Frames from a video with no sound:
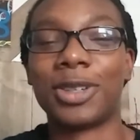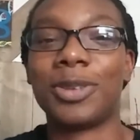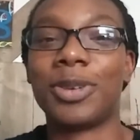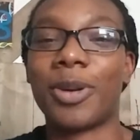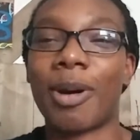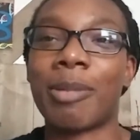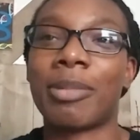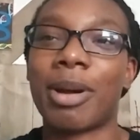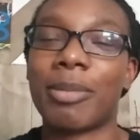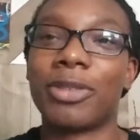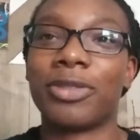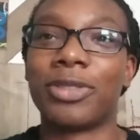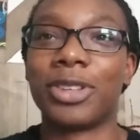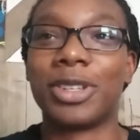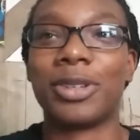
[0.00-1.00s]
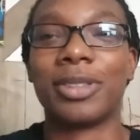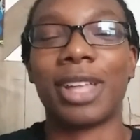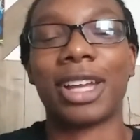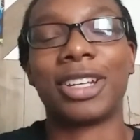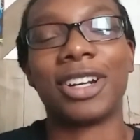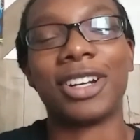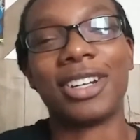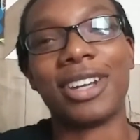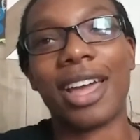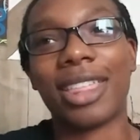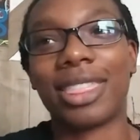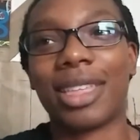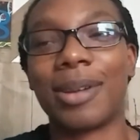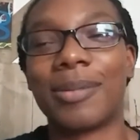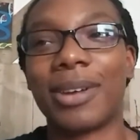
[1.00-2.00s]
you know i'm coming for you like you're
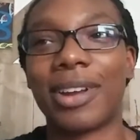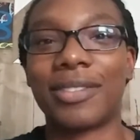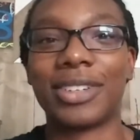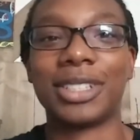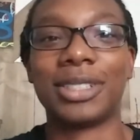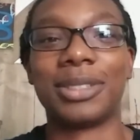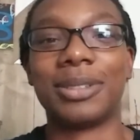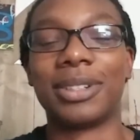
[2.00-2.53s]
nothing whatever he's